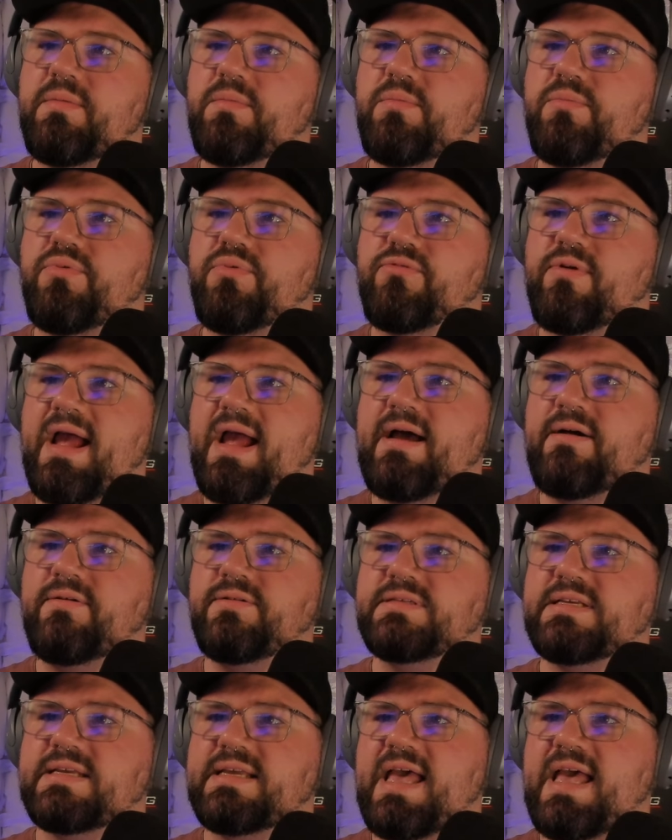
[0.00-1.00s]

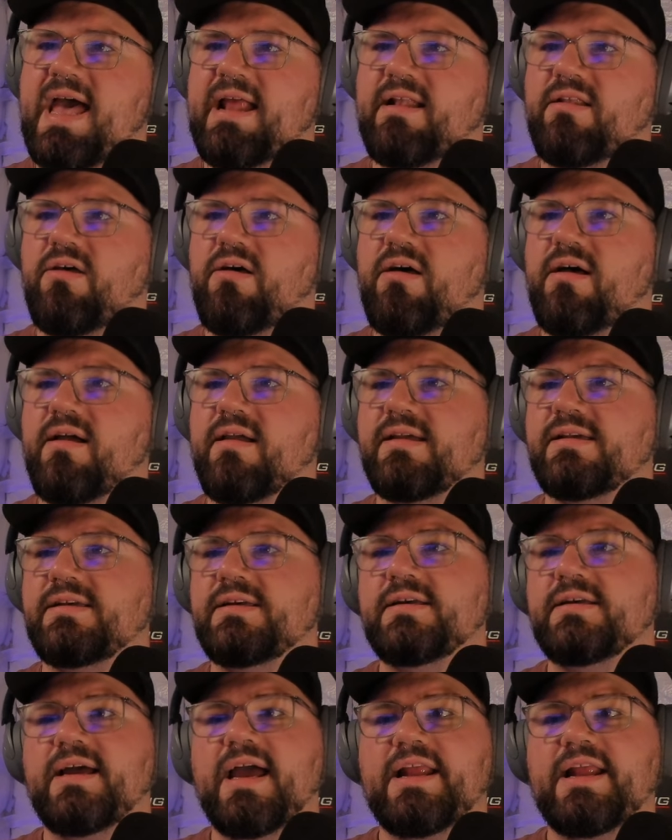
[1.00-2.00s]
Browse Catalog,
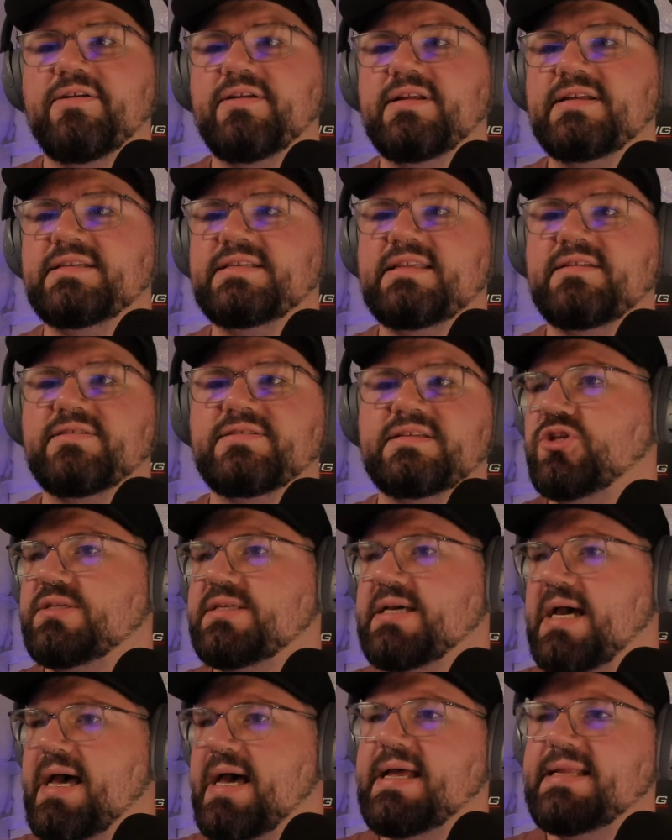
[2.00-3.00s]
and you're going to see there's
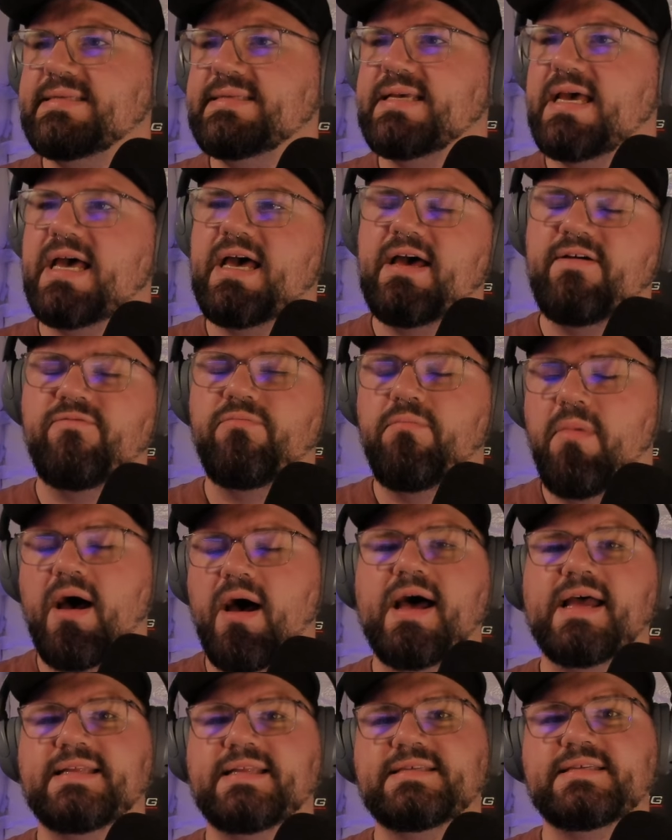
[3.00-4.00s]
tons of
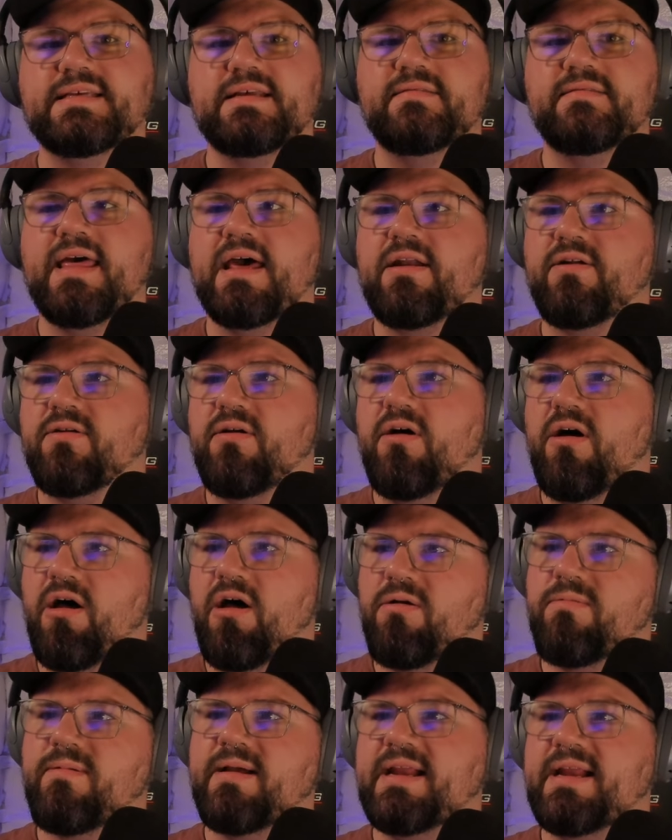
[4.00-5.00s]
mods that are
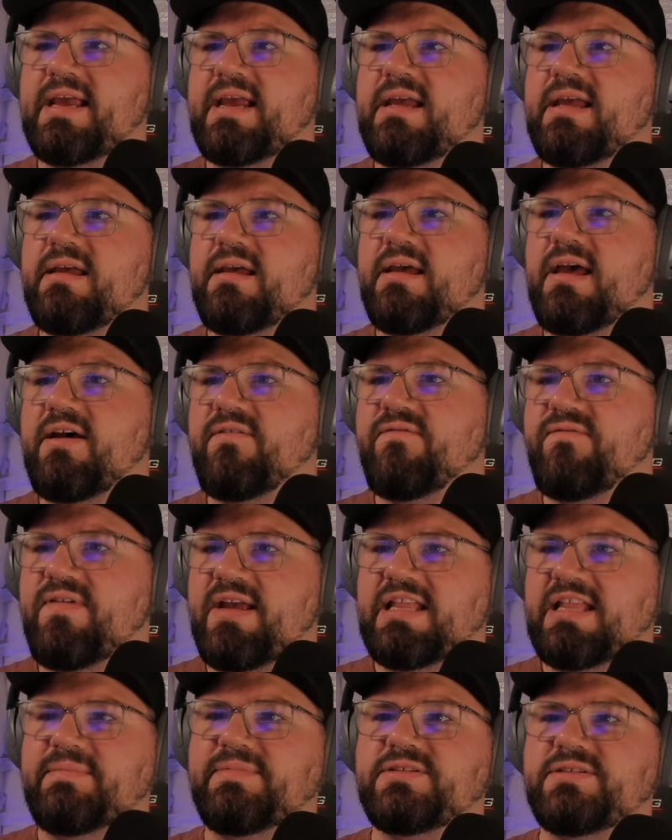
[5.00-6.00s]
already
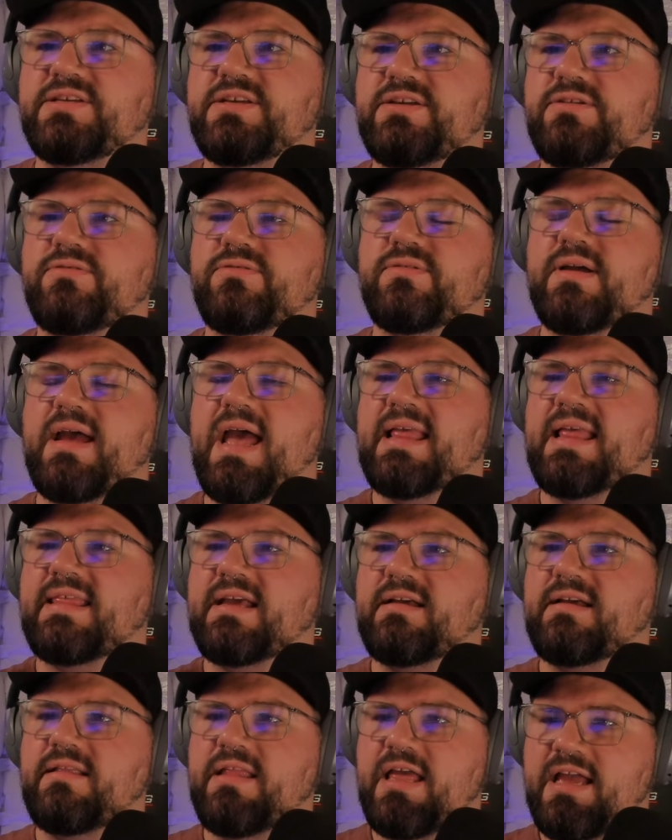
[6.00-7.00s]
available to you at the
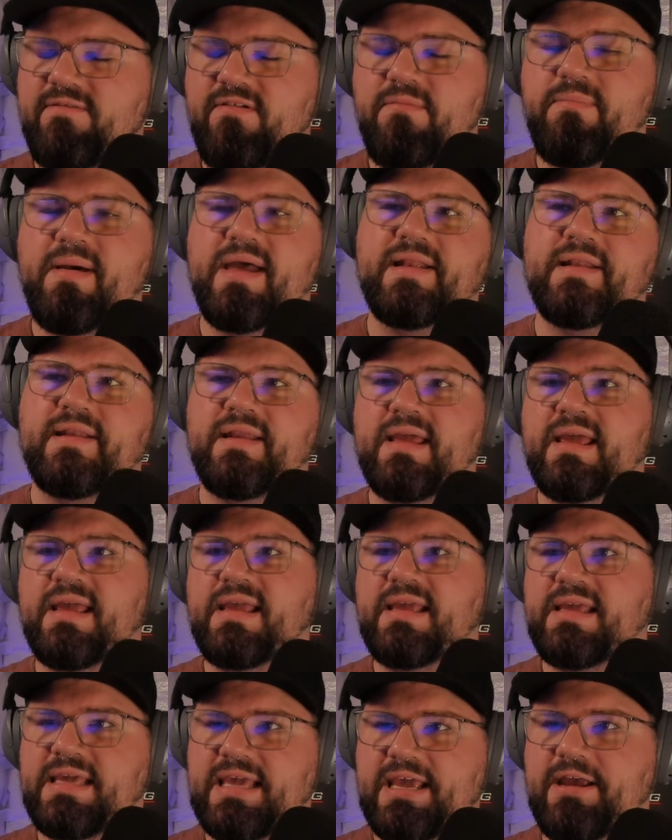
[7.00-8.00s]
click of a button
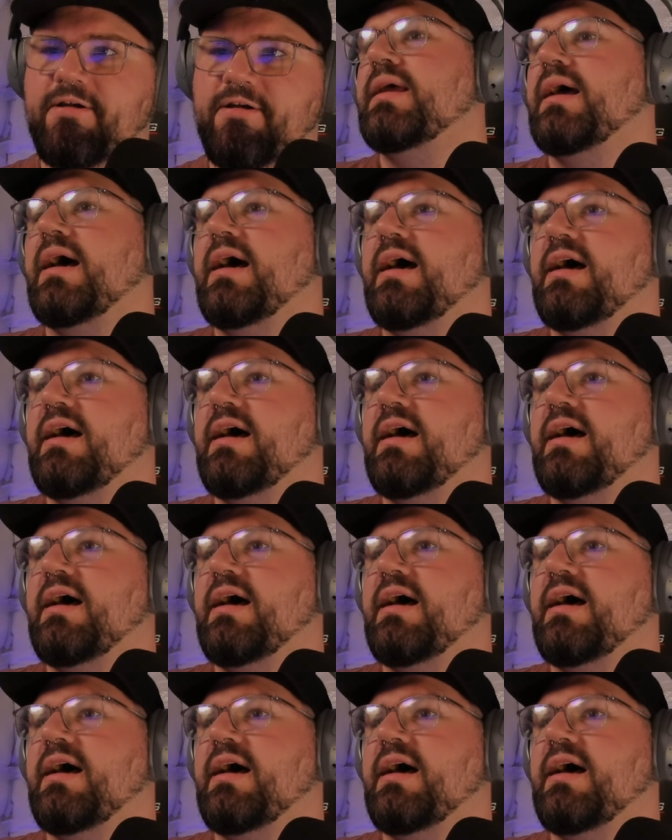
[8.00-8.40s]
here.